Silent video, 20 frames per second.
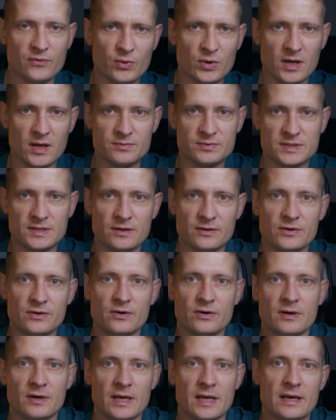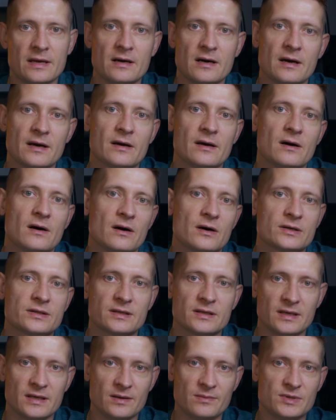you want to upscale your AI art
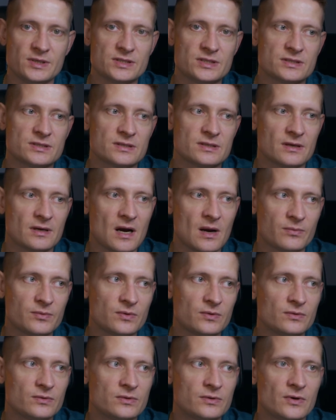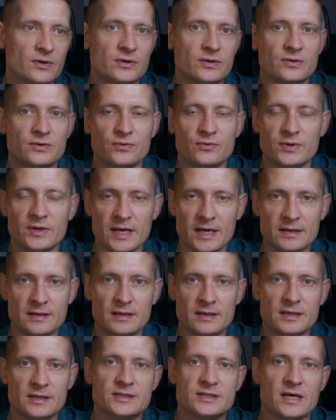images up to
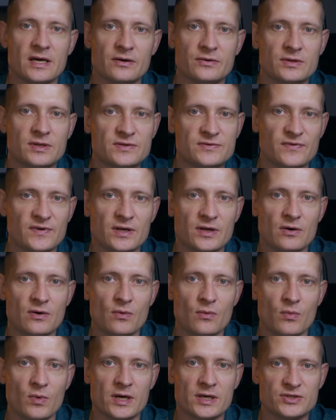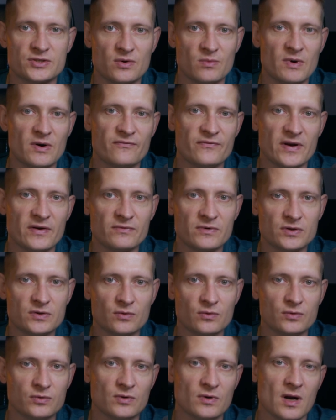32K, check out this video where I show my favorite
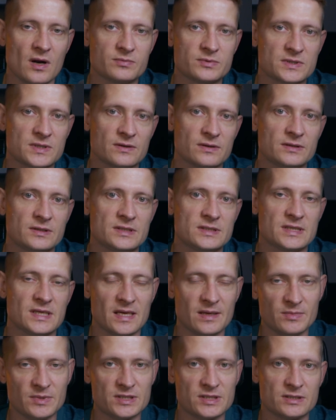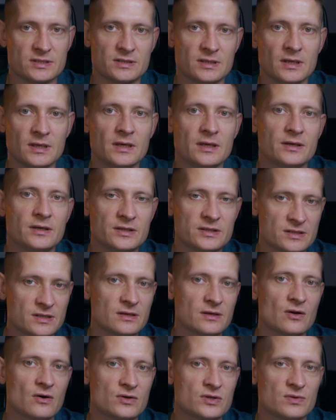tool to upscale these images. This
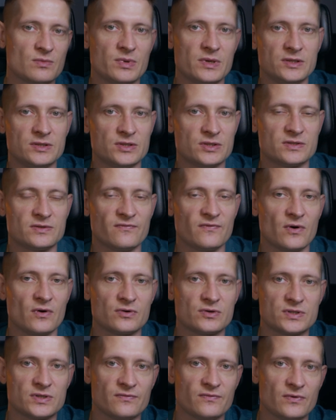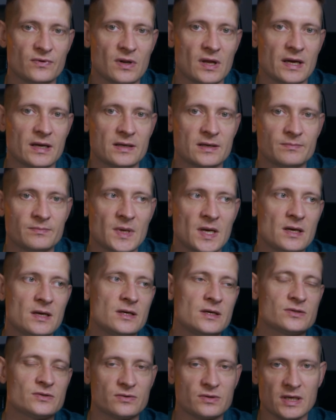can also be just photos if you like.
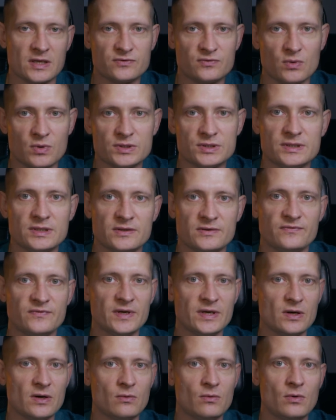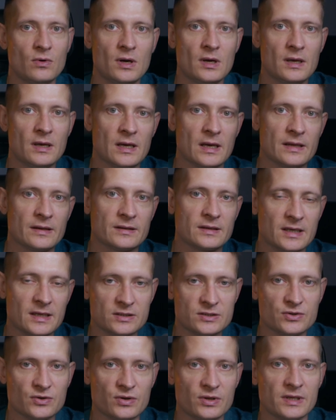So thanks for watching this video and
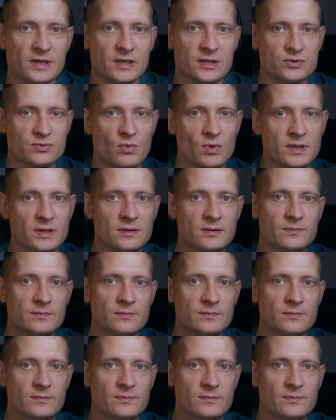catch you on the next one.